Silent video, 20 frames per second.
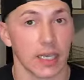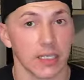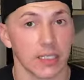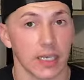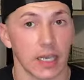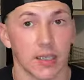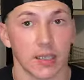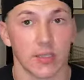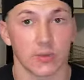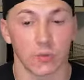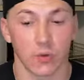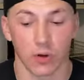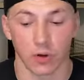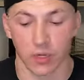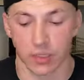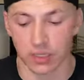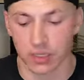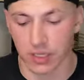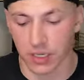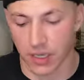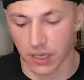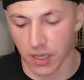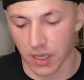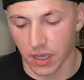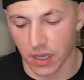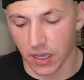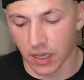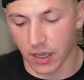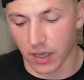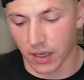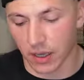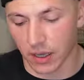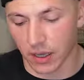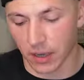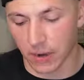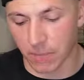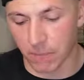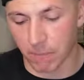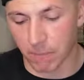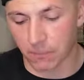That's how this works.
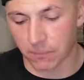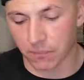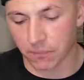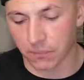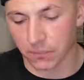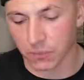Um,